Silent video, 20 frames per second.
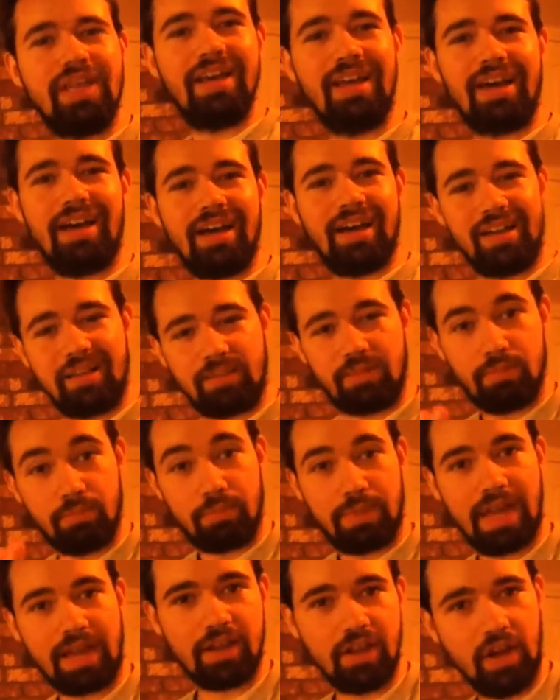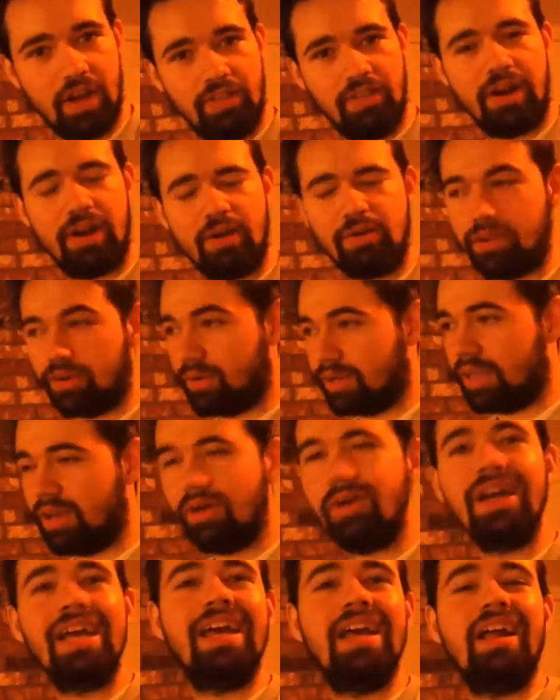Back on there. There we
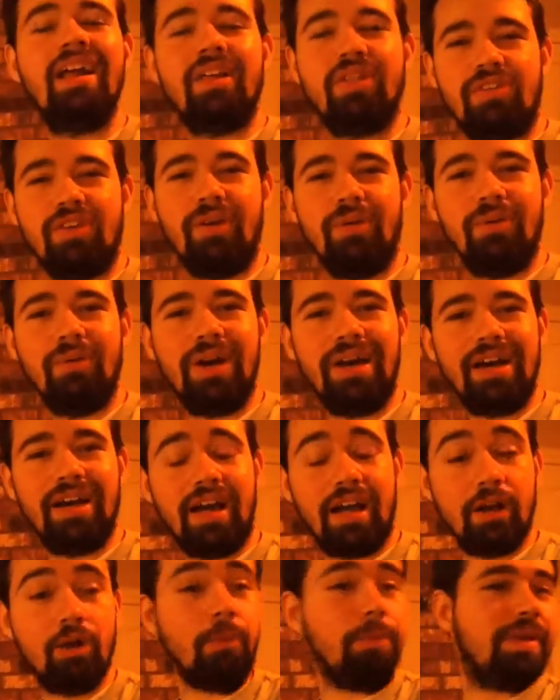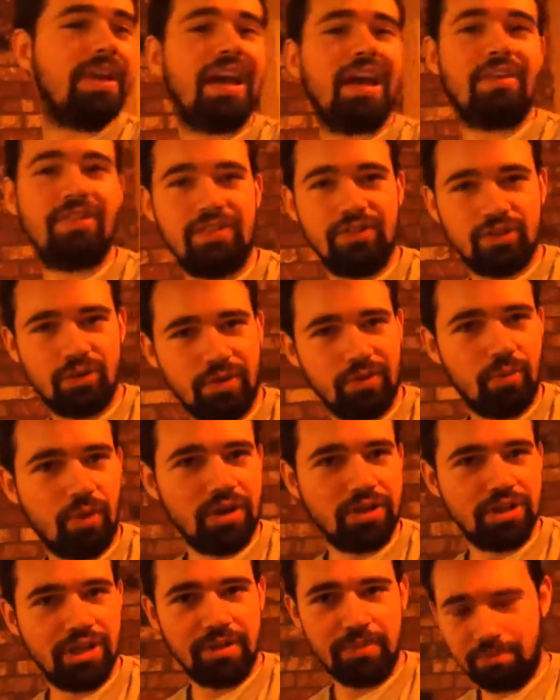go. So, I hope you guys enjoyed
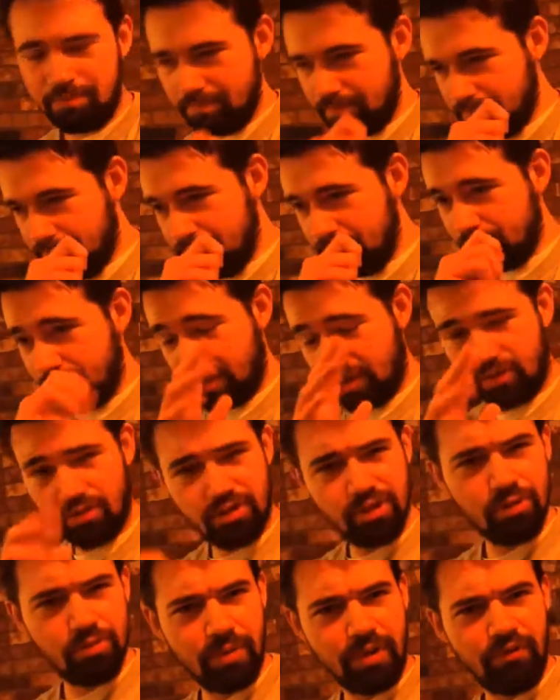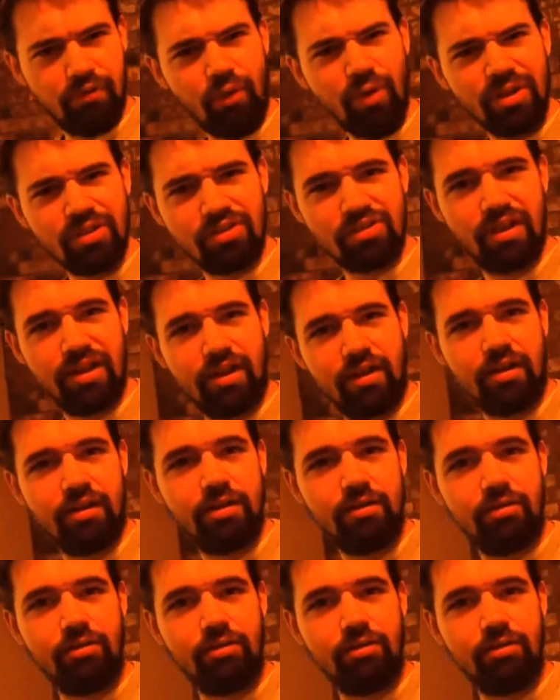watching. Excuse my voice there.